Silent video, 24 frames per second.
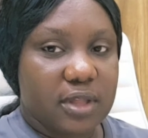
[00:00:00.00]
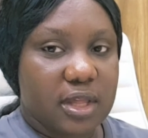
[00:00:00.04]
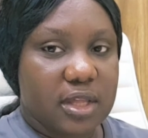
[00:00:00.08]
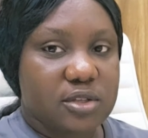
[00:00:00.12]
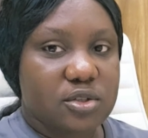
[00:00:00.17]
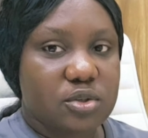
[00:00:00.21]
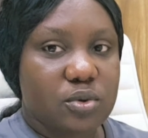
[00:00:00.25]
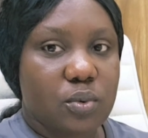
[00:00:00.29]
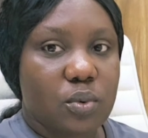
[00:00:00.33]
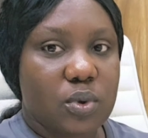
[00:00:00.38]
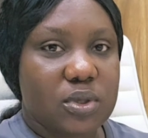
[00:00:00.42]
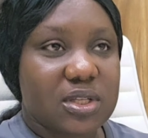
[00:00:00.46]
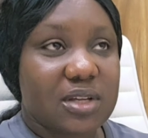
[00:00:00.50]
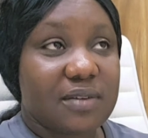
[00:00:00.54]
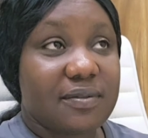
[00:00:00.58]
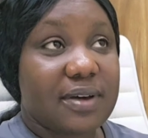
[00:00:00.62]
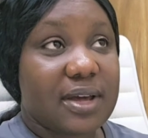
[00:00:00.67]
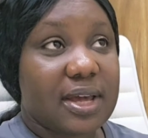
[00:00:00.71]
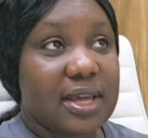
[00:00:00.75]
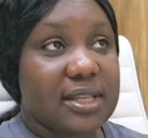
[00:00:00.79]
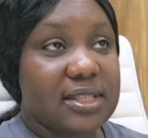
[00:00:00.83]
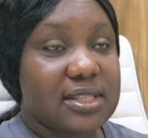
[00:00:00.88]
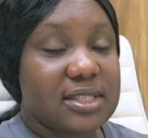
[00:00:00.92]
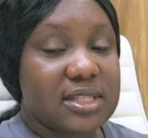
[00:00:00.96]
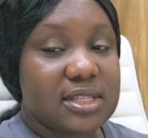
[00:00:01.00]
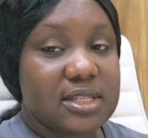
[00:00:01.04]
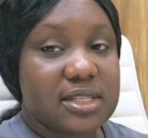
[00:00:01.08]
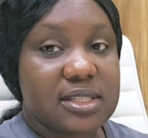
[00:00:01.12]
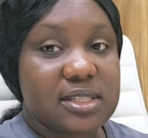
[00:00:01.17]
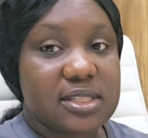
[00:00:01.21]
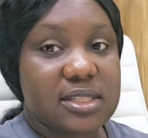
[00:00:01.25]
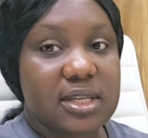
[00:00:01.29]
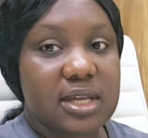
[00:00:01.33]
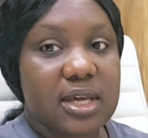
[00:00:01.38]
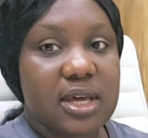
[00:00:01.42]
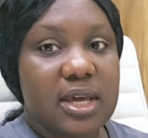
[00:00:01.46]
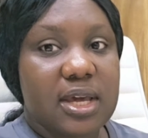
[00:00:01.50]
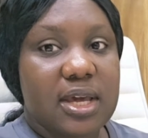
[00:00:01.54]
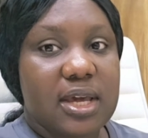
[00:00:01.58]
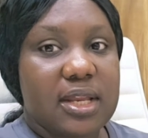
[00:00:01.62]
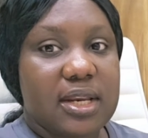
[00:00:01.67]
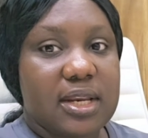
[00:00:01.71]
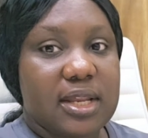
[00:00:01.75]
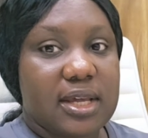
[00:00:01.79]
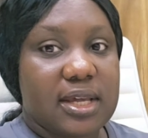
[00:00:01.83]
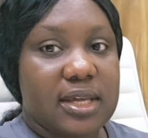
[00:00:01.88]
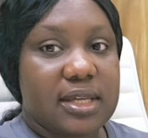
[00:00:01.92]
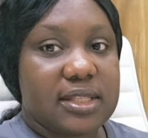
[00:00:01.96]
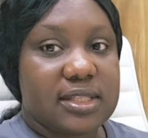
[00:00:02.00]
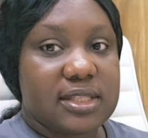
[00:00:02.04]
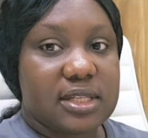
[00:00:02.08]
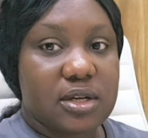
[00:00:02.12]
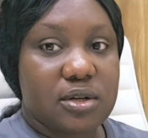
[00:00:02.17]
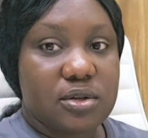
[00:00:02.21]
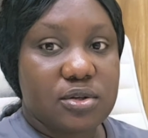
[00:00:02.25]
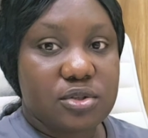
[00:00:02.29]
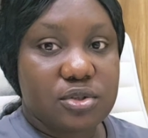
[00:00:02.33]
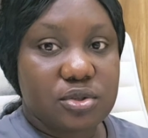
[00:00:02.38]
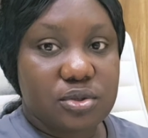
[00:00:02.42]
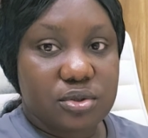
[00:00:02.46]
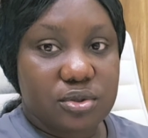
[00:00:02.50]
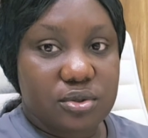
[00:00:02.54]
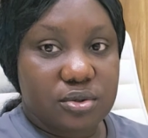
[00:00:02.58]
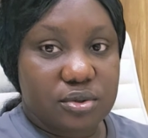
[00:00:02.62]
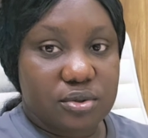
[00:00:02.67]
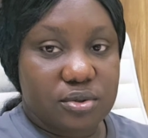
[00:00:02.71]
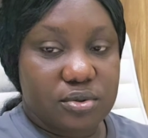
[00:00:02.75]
So whatever it is that it tells you to do,